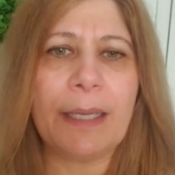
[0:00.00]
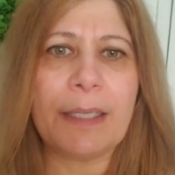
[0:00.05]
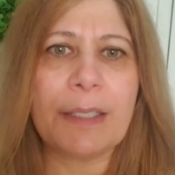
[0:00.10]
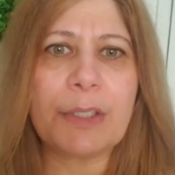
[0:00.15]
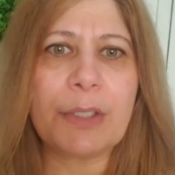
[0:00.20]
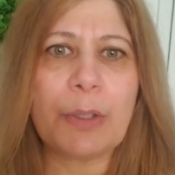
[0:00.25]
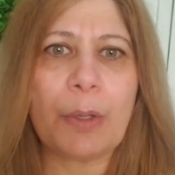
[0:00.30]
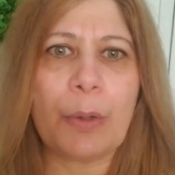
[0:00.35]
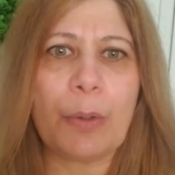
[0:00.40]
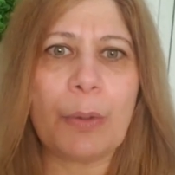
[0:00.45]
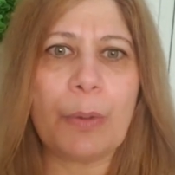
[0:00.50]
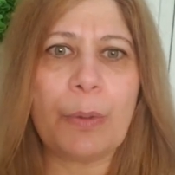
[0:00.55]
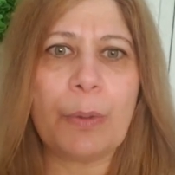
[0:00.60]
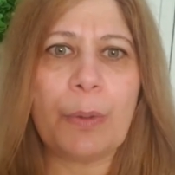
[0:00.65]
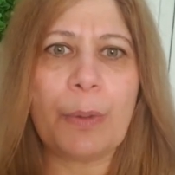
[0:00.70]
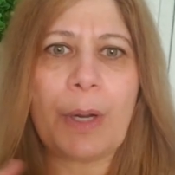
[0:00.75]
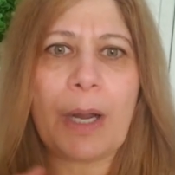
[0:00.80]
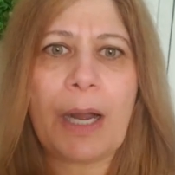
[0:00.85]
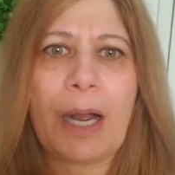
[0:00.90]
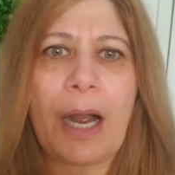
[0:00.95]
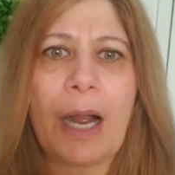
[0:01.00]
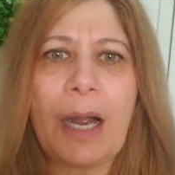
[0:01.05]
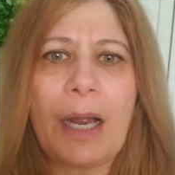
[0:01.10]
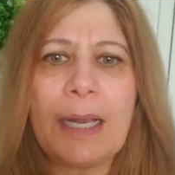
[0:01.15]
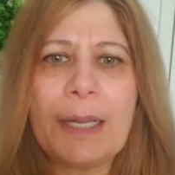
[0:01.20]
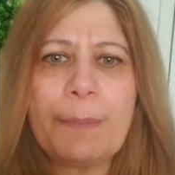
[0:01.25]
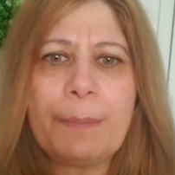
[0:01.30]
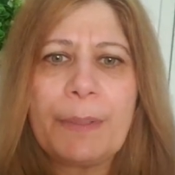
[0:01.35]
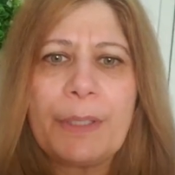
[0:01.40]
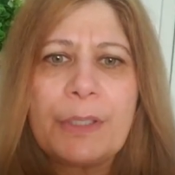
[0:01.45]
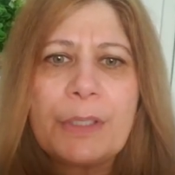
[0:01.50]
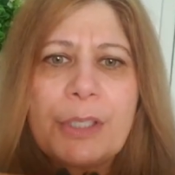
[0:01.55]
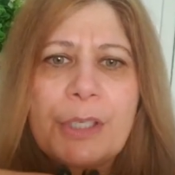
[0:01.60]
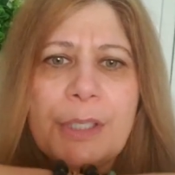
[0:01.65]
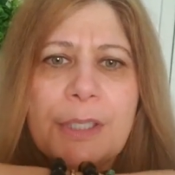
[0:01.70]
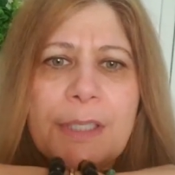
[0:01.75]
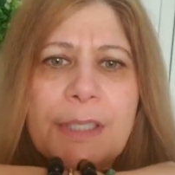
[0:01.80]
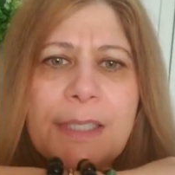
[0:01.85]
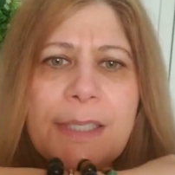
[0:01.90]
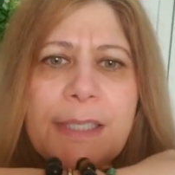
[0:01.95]
So I
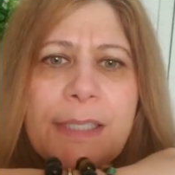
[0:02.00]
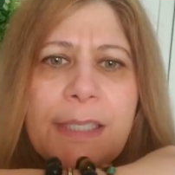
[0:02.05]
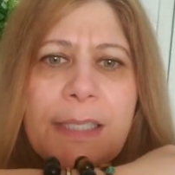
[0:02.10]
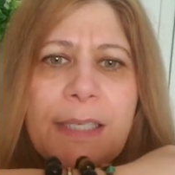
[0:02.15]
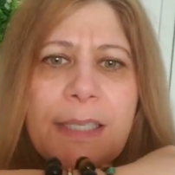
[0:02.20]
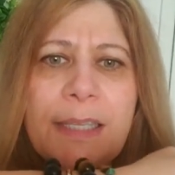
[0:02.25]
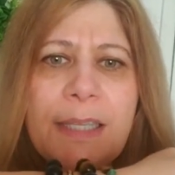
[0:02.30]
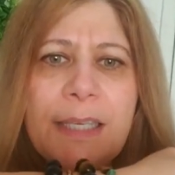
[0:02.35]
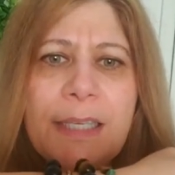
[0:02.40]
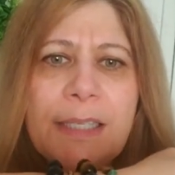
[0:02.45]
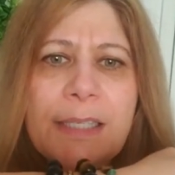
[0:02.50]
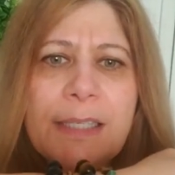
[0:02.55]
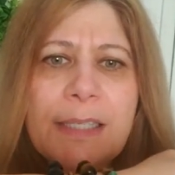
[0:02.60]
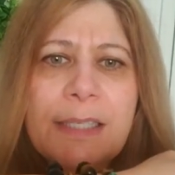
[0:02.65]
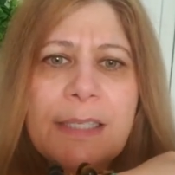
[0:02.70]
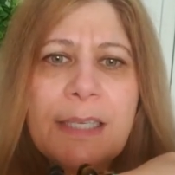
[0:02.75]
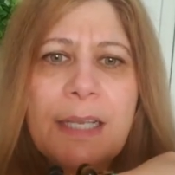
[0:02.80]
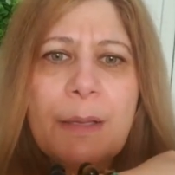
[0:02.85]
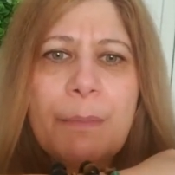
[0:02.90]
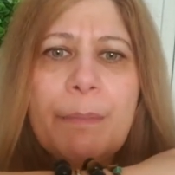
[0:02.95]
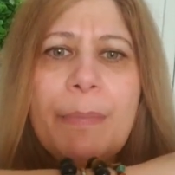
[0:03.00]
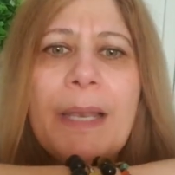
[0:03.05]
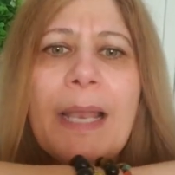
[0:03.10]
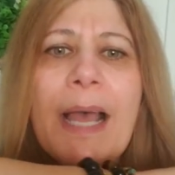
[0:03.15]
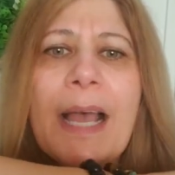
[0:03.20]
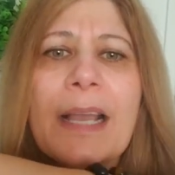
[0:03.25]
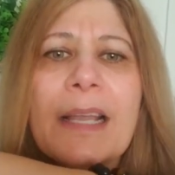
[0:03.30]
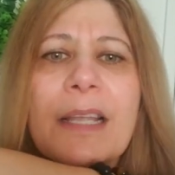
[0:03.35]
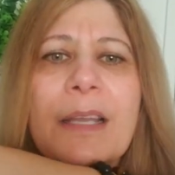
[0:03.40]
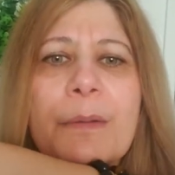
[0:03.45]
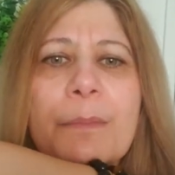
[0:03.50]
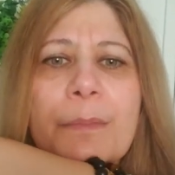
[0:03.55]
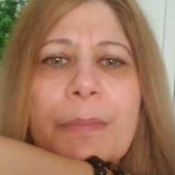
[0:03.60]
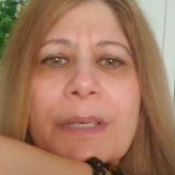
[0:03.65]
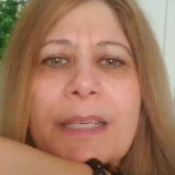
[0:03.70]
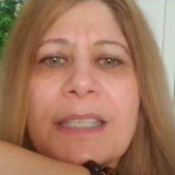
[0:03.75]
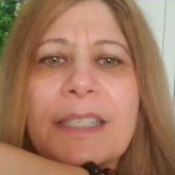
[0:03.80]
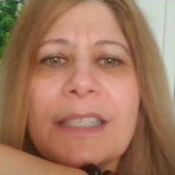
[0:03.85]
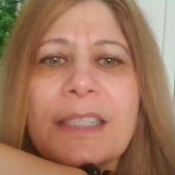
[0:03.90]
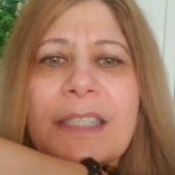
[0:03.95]
purchased this black
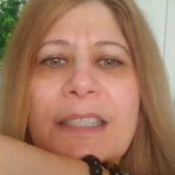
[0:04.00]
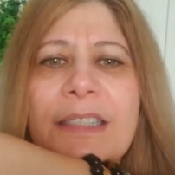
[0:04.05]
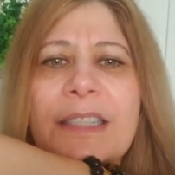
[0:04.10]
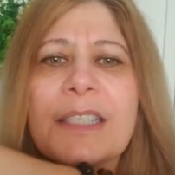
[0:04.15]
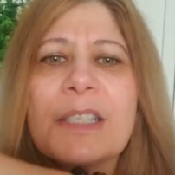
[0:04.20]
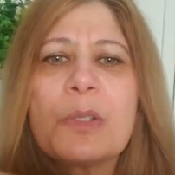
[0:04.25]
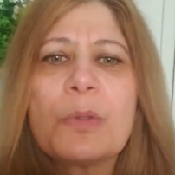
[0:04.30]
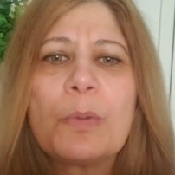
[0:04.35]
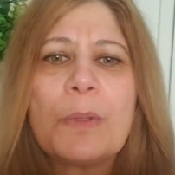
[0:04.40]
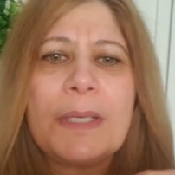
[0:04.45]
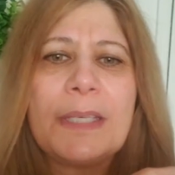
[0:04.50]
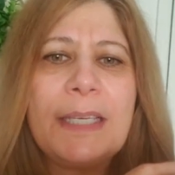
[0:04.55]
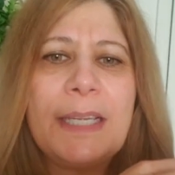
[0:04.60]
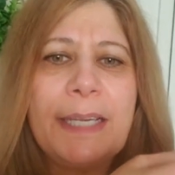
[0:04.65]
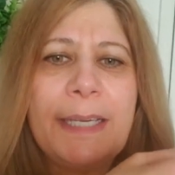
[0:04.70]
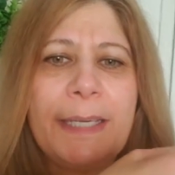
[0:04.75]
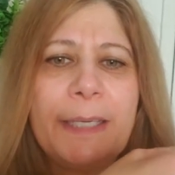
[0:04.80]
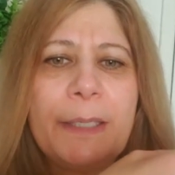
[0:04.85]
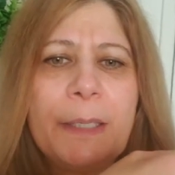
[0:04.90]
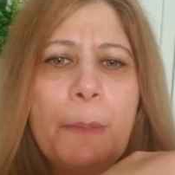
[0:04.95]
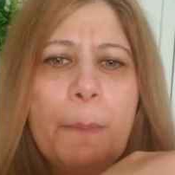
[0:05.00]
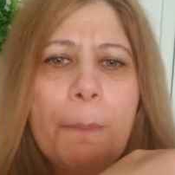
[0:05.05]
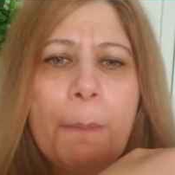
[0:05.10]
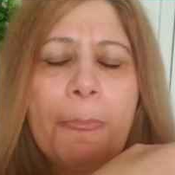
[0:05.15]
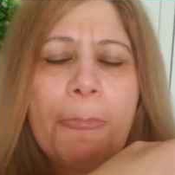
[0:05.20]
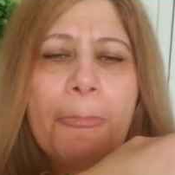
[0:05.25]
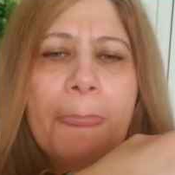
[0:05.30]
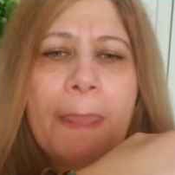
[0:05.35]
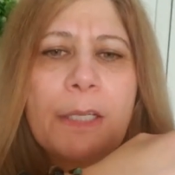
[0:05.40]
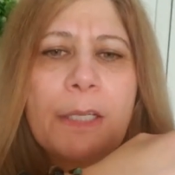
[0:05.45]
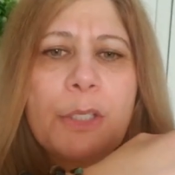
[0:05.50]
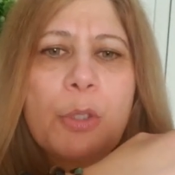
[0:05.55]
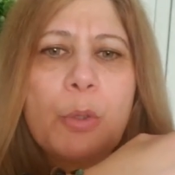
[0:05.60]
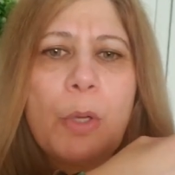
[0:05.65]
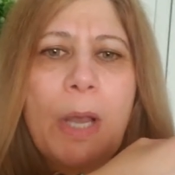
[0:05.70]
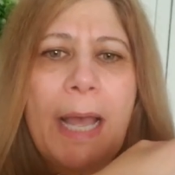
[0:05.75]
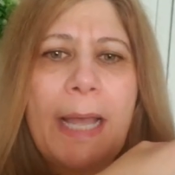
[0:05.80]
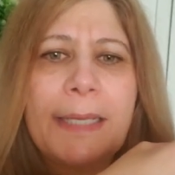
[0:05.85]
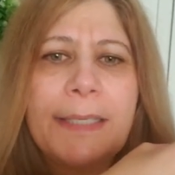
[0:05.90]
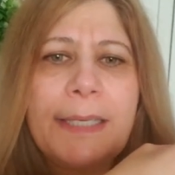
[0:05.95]
bracelet, this one here,
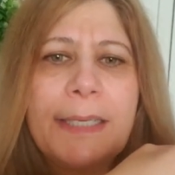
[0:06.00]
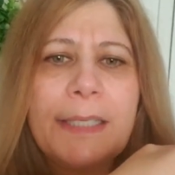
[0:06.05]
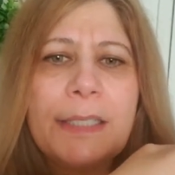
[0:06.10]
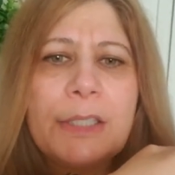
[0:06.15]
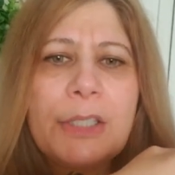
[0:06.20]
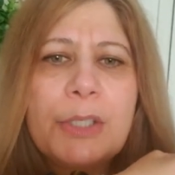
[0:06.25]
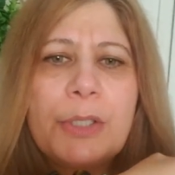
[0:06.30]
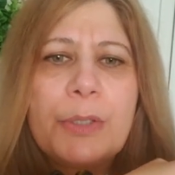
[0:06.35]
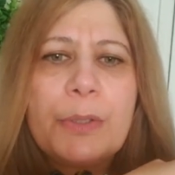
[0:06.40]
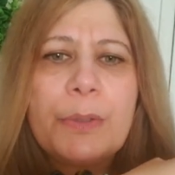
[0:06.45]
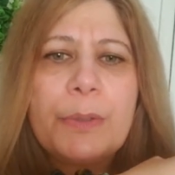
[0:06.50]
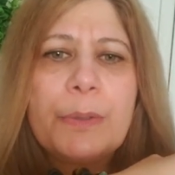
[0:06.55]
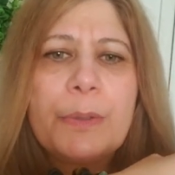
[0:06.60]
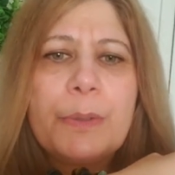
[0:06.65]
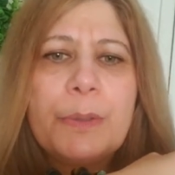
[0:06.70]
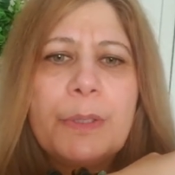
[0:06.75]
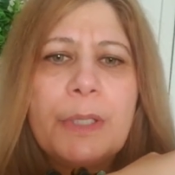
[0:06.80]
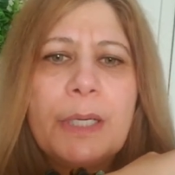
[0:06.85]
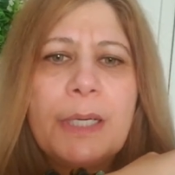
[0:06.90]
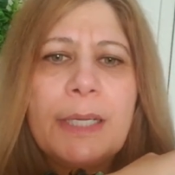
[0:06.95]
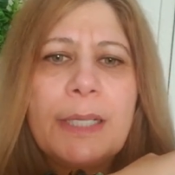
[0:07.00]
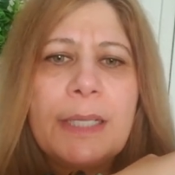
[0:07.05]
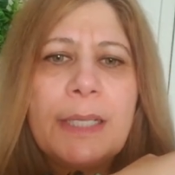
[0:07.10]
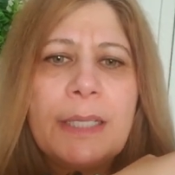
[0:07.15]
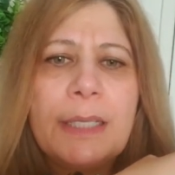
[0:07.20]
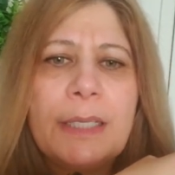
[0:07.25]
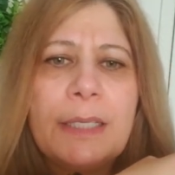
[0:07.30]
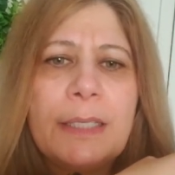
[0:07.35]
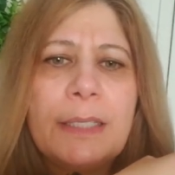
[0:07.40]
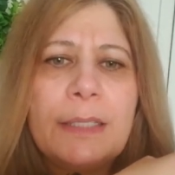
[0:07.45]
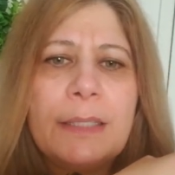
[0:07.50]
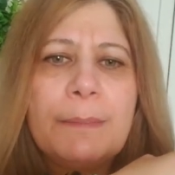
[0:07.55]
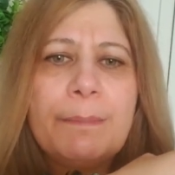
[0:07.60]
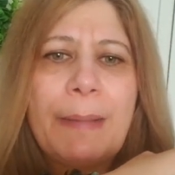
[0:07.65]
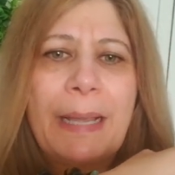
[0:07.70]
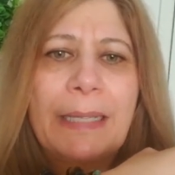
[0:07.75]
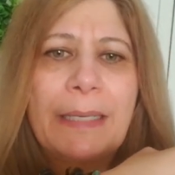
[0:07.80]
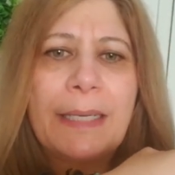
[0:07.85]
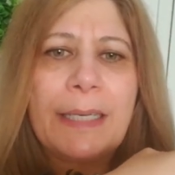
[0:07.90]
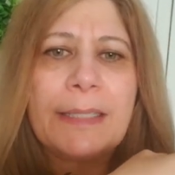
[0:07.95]
to add it to the
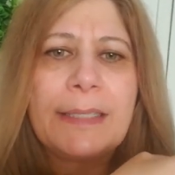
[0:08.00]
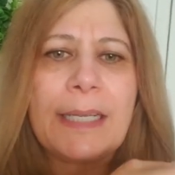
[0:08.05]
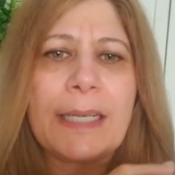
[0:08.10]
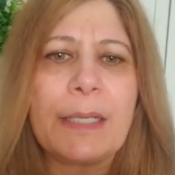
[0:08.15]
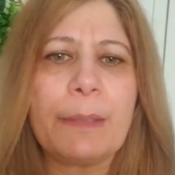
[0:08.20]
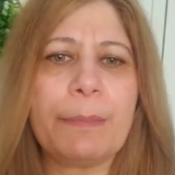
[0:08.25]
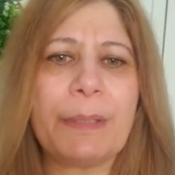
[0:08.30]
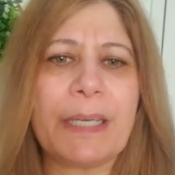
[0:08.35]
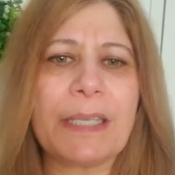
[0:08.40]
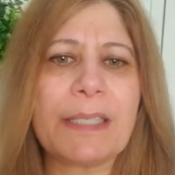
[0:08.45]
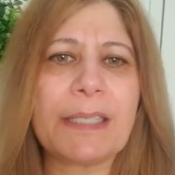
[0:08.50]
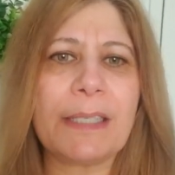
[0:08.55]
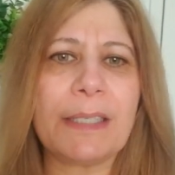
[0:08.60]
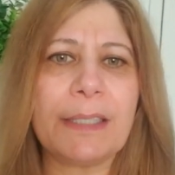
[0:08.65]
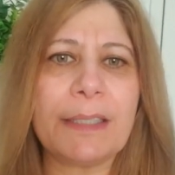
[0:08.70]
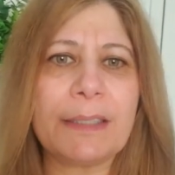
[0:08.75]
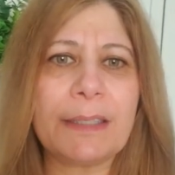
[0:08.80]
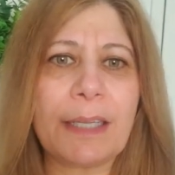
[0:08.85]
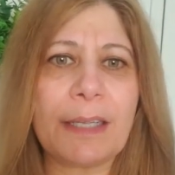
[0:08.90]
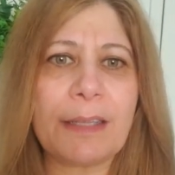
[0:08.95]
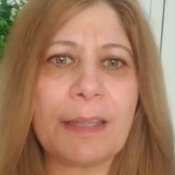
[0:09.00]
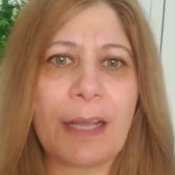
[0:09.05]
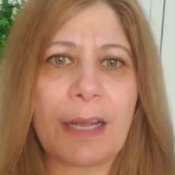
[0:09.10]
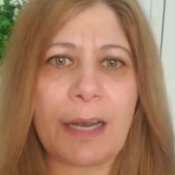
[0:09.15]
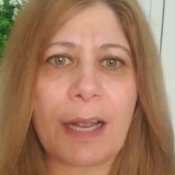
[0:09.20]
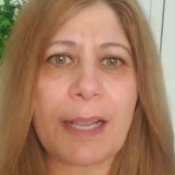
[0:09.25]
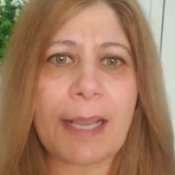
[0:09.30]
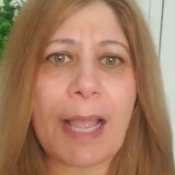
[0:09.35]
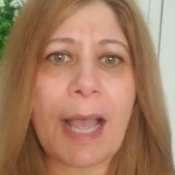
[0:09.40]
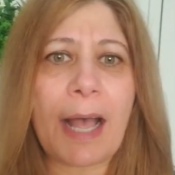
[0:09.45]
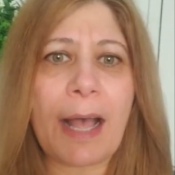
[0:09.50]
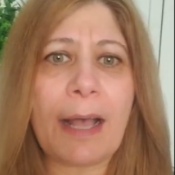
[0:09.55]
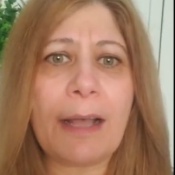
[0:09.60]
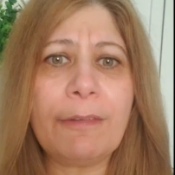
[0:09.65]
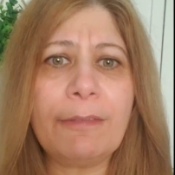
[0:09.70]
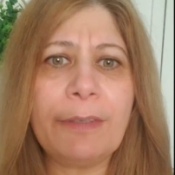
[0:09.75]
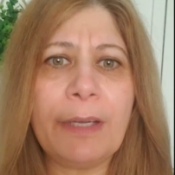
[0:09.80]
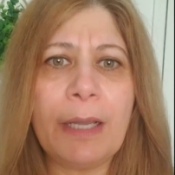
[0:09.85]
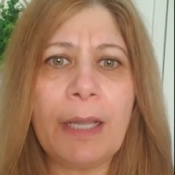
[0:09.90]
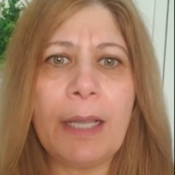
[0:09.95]
magnetic bracelet that I
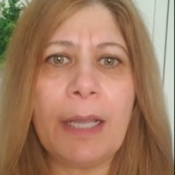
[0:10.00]
have.